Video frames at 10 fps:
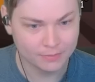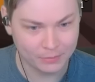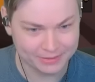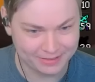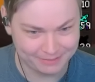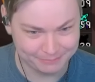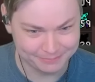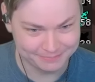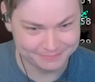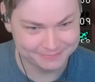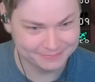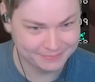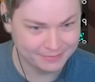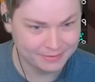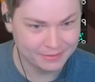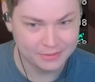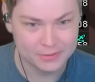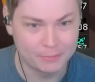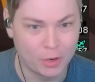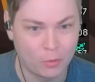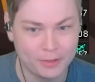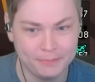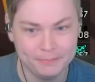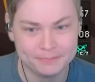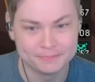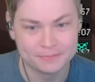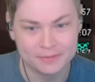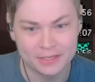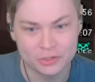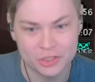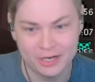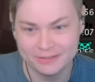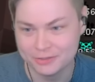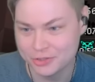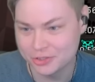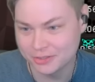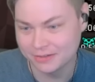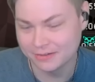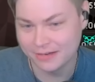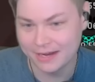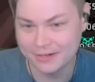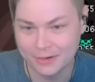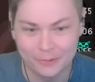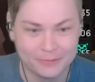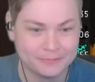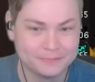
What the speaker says: What the... So I'm going to horn him, hit challenge, and go.